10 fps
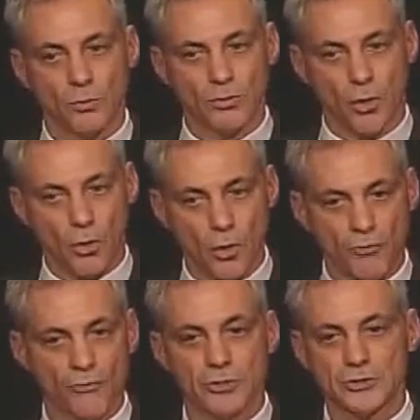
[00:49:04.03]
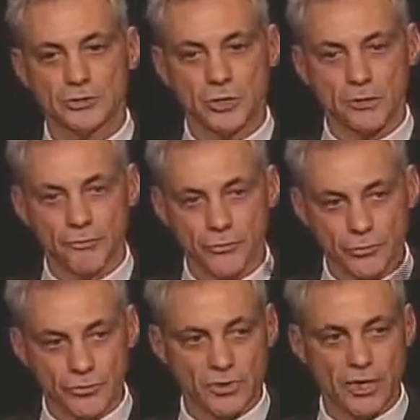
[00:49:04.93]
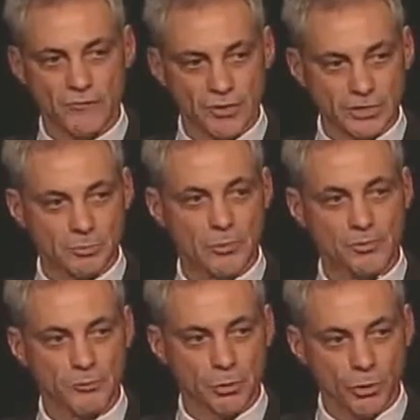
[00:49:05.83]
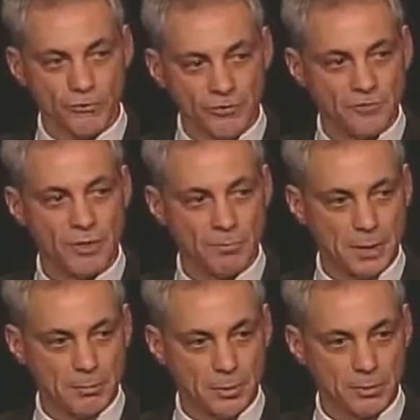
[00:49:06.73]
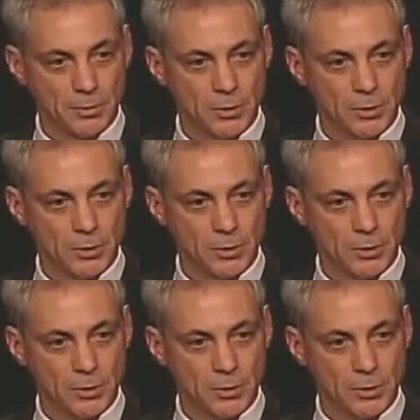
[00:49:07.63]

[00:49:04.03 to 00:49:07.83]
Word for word: with all fresh fruits, and vegetables. Employ 50 people.